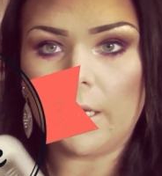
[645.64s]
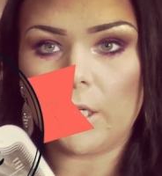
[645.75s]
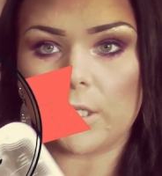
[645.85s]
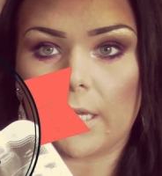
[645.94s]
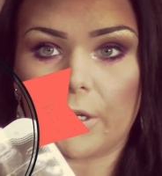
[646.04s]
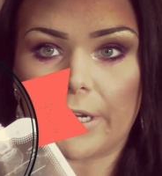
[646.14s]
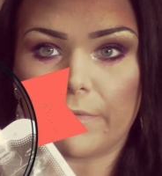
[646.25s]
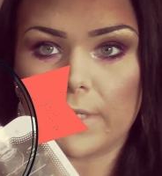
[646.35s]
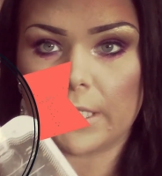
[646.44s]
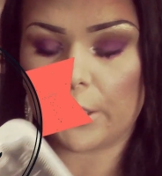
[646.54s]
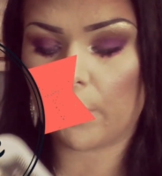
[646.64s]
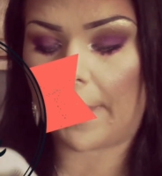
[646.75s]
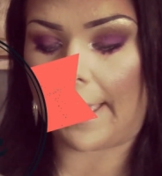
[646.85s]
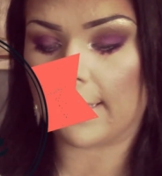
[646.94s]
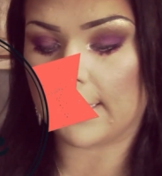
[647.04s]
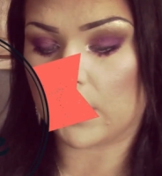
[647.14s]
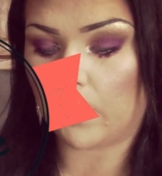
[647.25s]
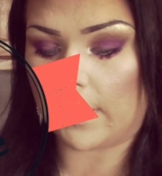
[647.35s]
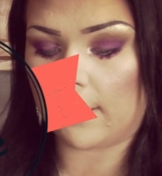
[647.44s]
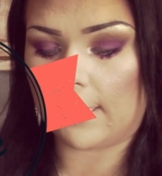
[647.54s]
You take your Infantino bags. This
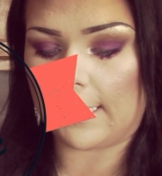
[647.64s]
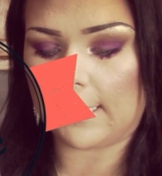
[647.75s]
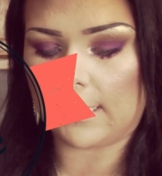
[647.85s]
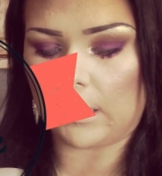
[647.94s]
one is